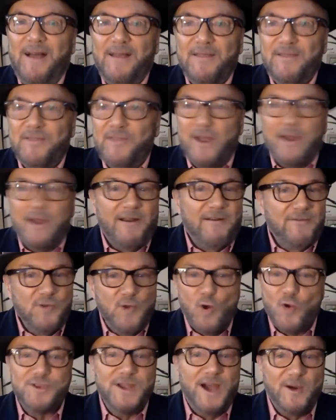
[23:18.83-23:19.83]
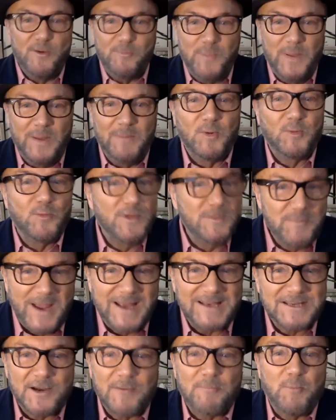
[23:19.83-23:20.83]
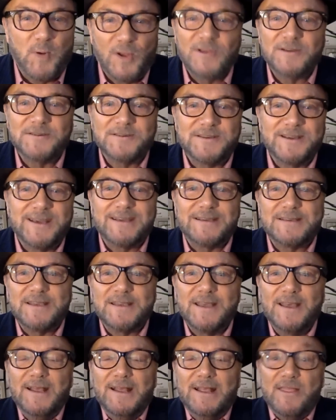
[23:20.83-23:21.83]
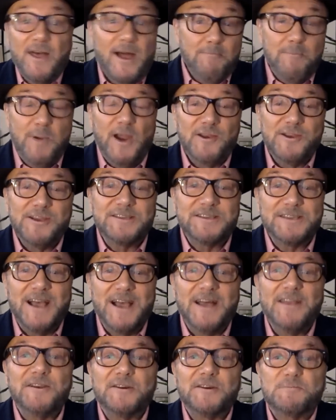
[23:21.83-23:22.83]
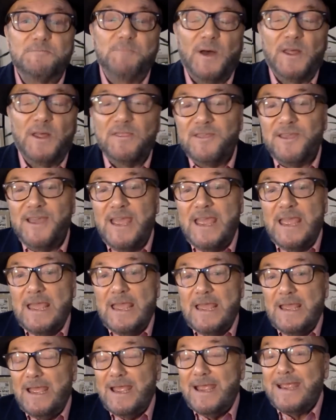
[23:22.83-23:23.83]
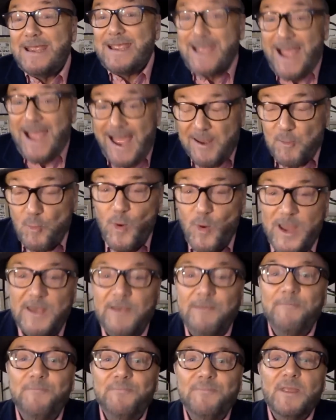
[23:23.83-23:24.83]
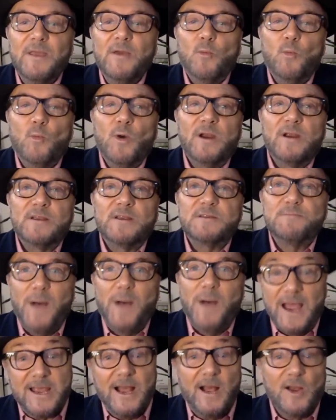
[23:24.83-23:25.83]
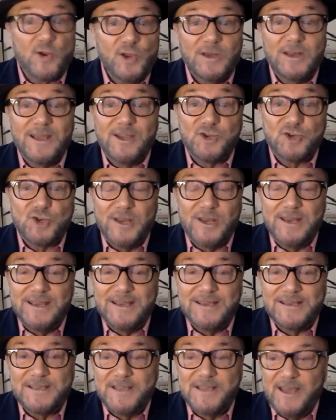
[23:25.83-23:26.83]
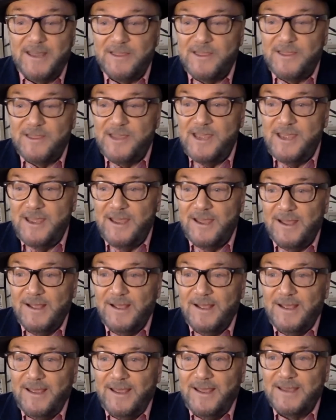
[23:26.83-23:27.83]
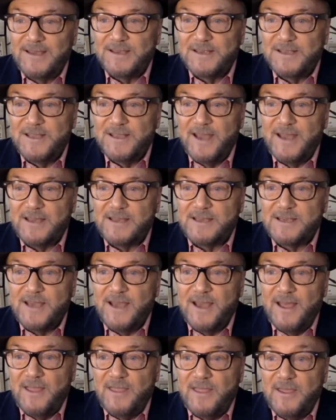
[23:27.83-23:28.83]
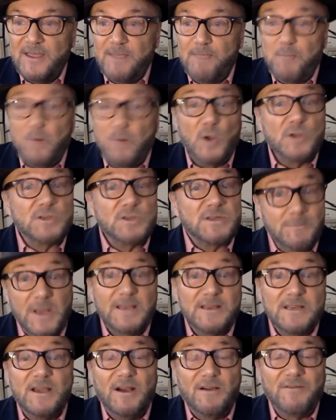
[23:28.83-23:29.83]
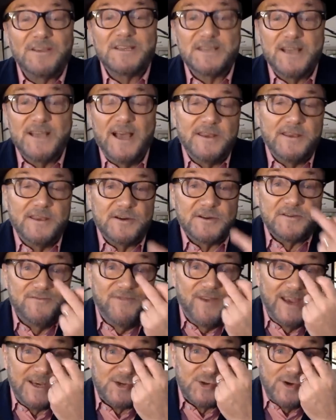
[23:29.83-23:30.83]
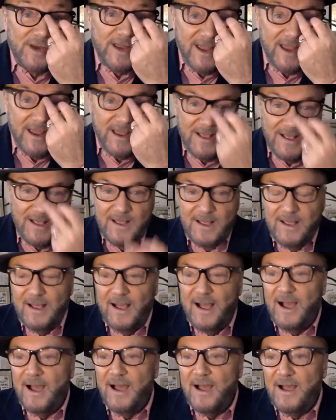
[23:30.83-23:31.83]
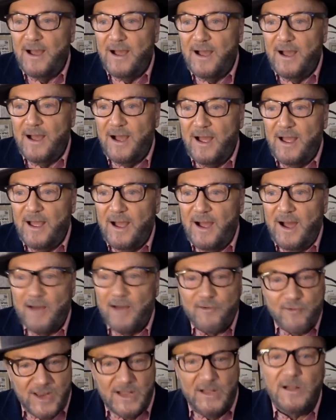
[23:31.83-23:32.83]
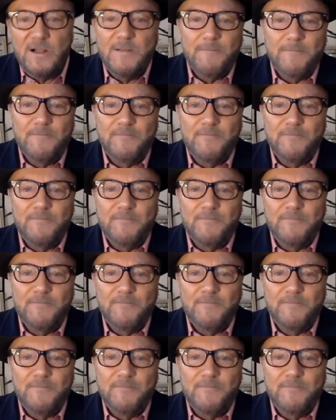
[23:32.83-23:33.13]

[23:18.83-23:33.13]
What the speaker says: are no doubt people with better politics than Bernie Sanders, but they can't win. Whereas my calculation is that the possibility of a Sanders victory are real.